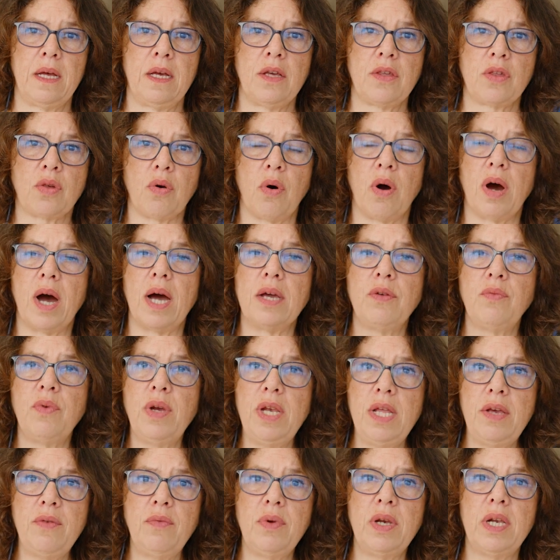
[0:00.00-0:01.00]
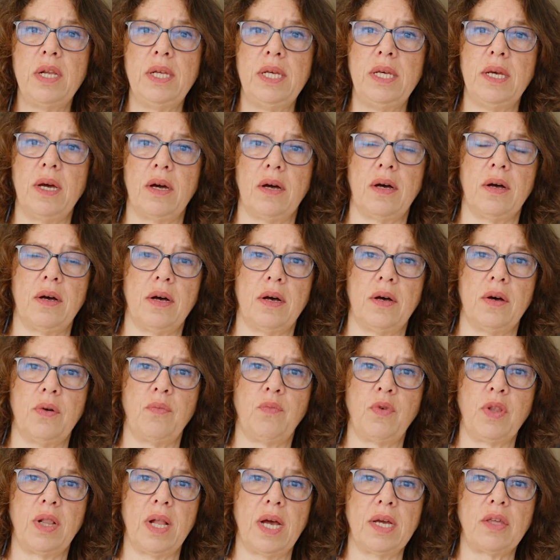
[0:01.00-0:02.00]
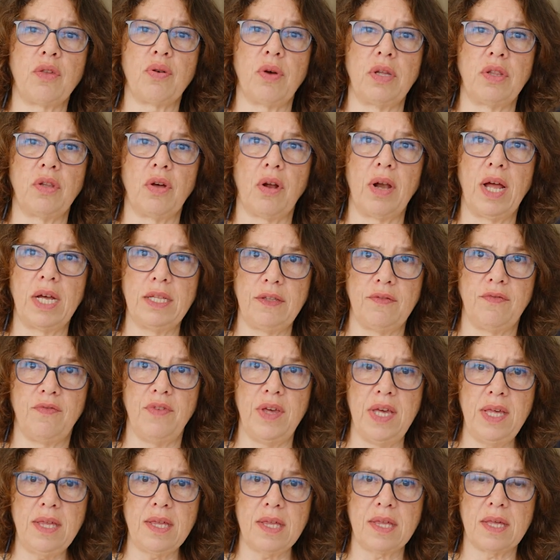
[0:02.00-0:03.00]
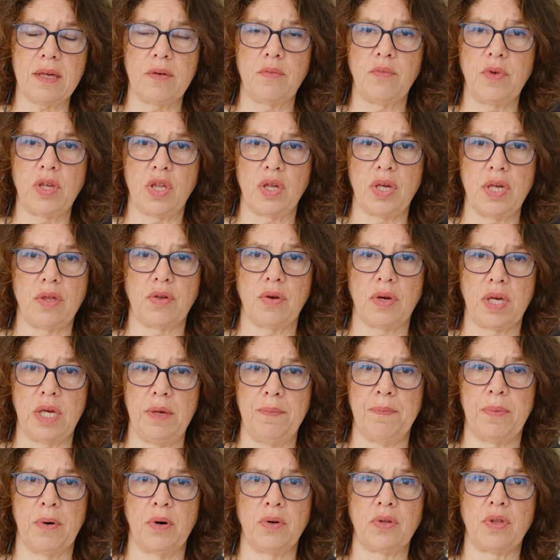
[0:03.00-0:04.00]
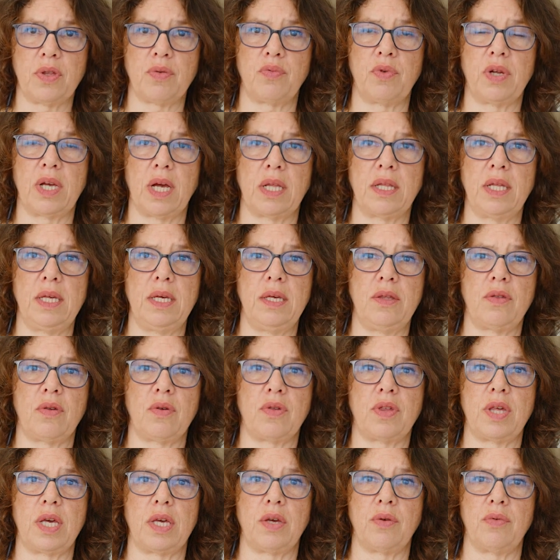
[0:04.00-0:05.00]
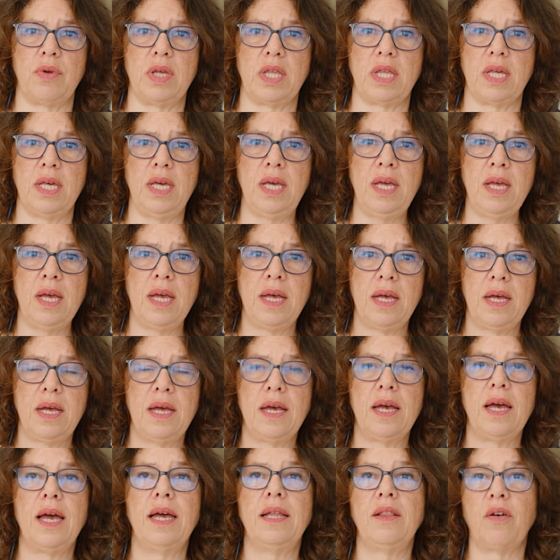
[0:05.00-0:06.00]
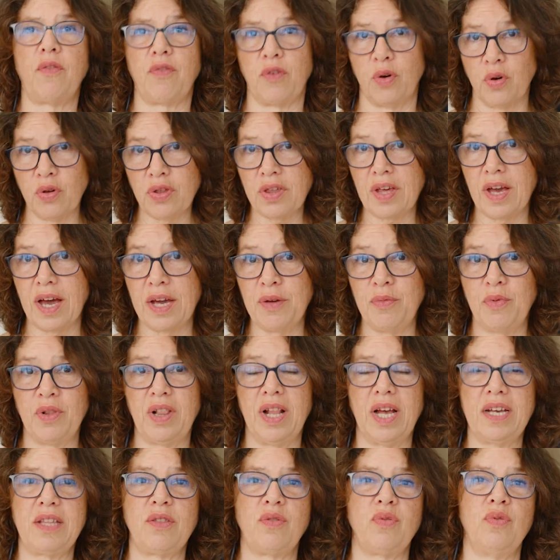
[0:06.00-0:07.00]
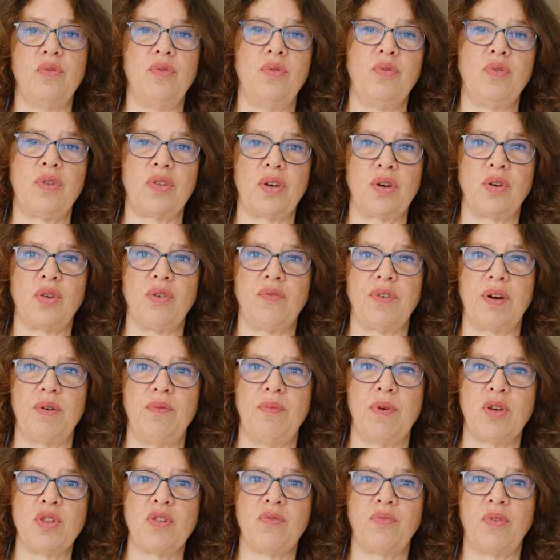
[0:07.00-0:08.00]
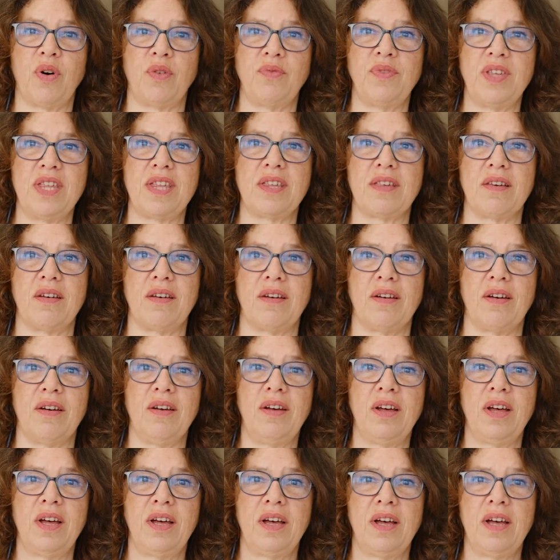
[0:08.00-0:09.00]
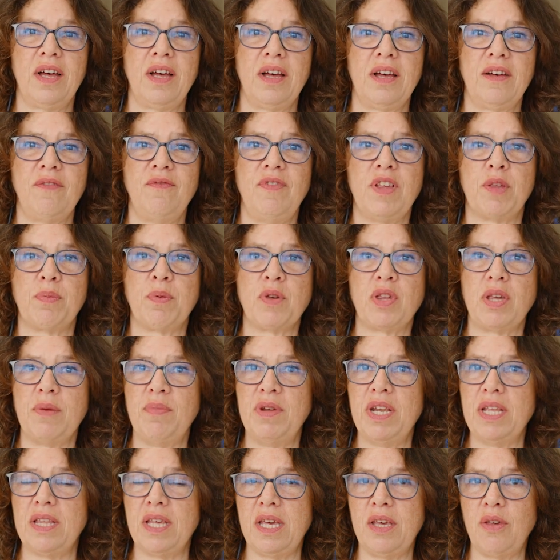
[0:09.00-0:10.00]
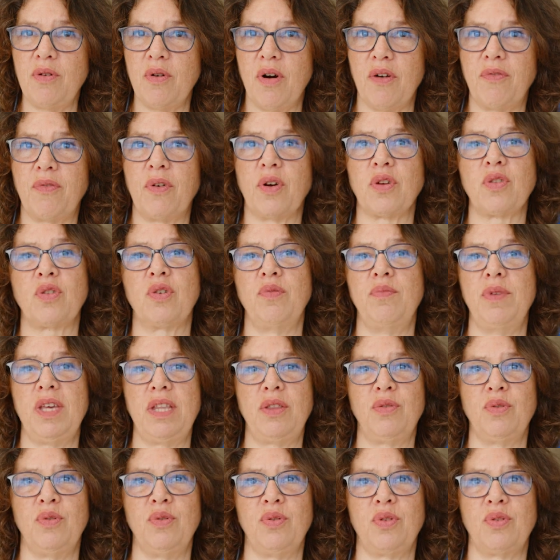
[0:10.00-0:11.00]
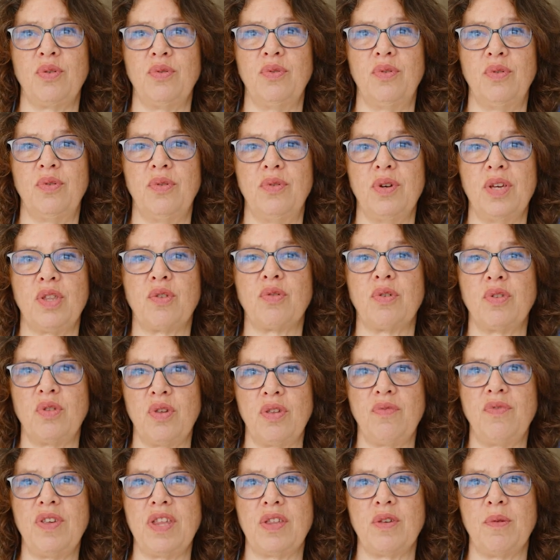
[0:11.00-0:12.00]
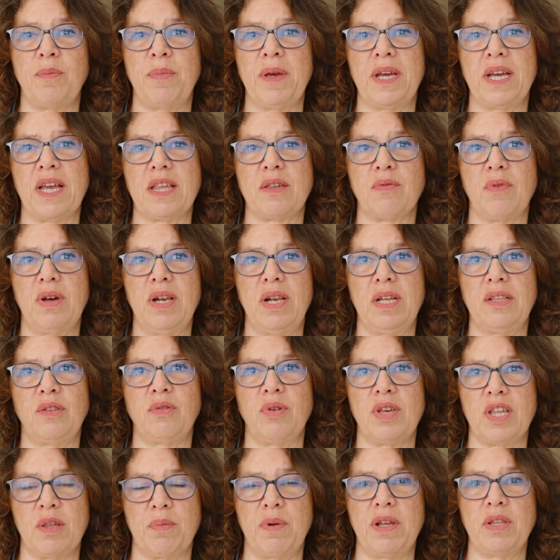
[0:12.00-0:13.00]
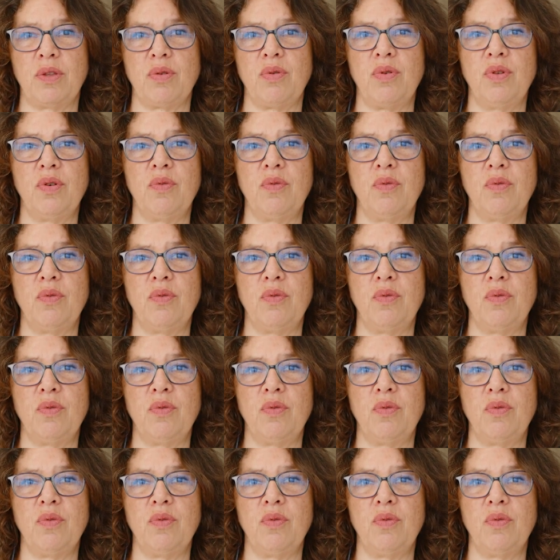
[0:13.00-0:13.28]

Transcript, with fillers: So I really, really uh, would like to underline this, which is a key point regarding the security. And of course, I would like to thank you very much for this, uh, this possibility you offer to me to, to introduce this topic as well and to explain to